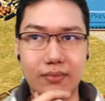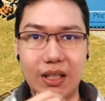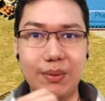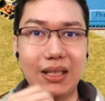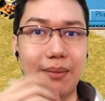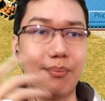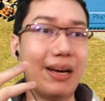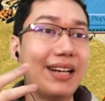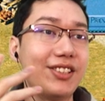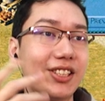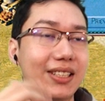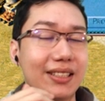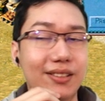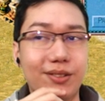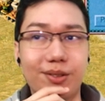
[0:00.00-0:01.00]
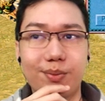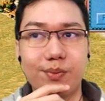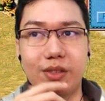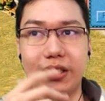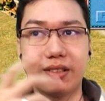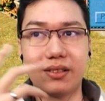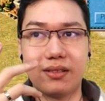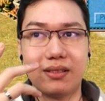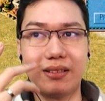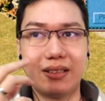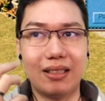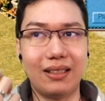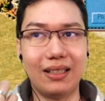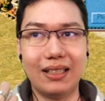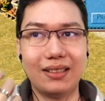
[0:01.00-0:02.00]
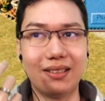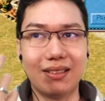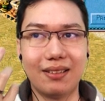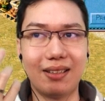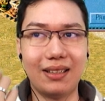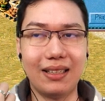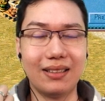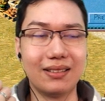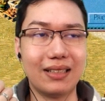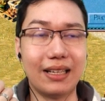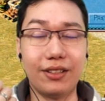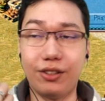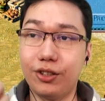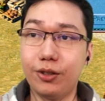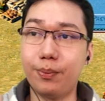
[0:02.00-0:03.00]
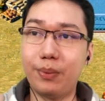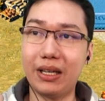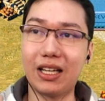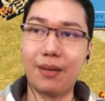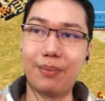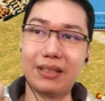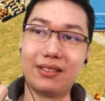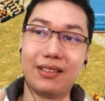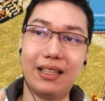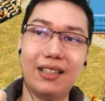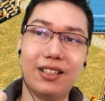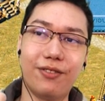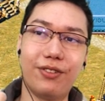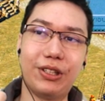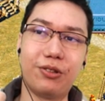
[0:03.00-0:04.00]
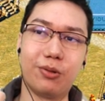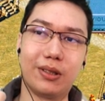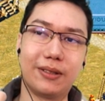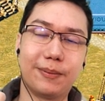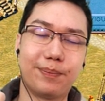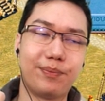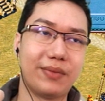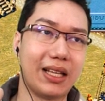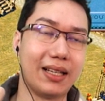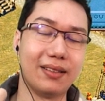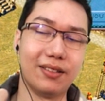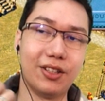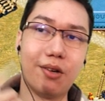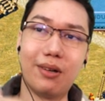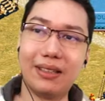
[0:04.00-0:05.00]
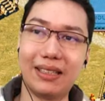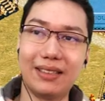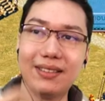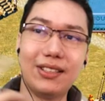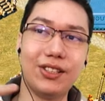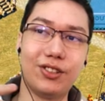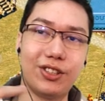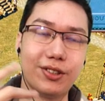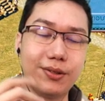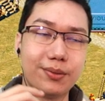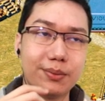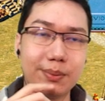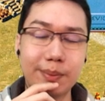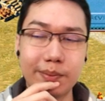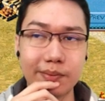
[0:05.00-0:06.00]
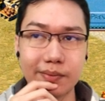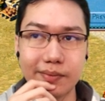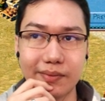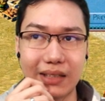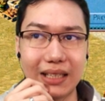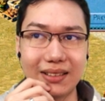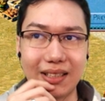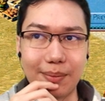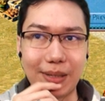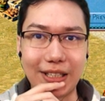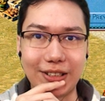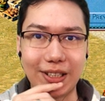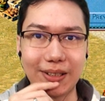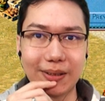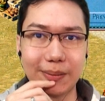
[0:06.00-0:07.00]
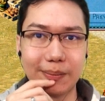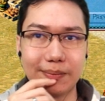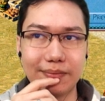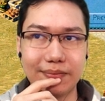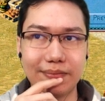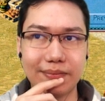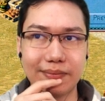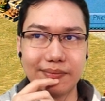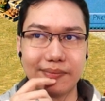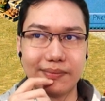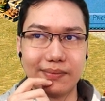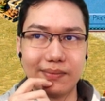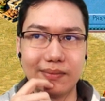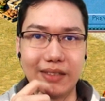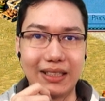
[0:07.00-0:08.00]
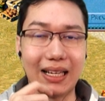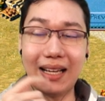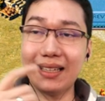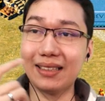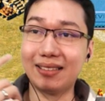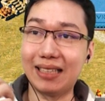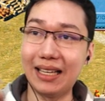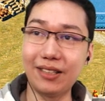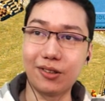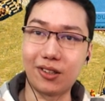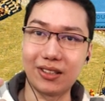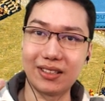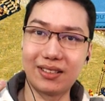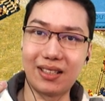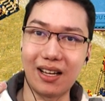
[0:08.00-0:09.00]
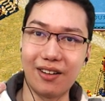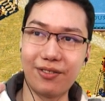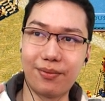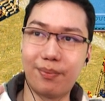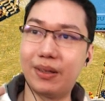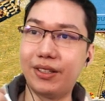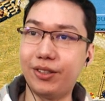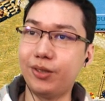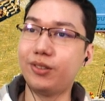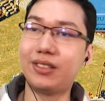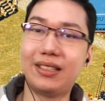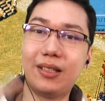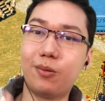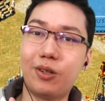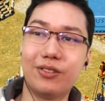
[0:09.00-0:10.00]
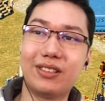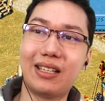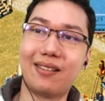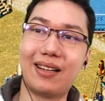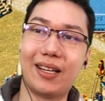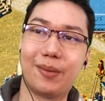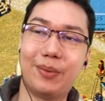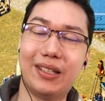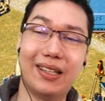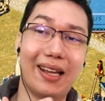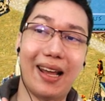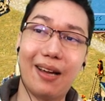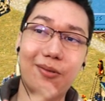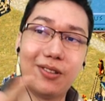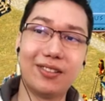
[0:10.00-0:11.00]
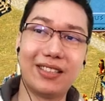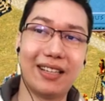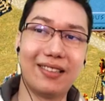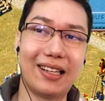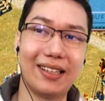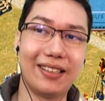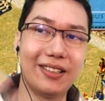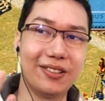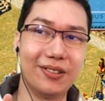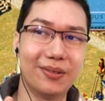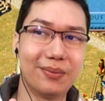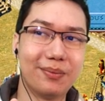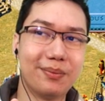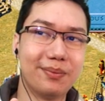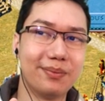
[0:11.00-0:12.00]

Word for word: I mean, the magic is just the little things that you pick up as an individual that no one can teach you. That's the magic. Like, I can tell you all this stuff, but you still won't sound like me, and I won't sound like you.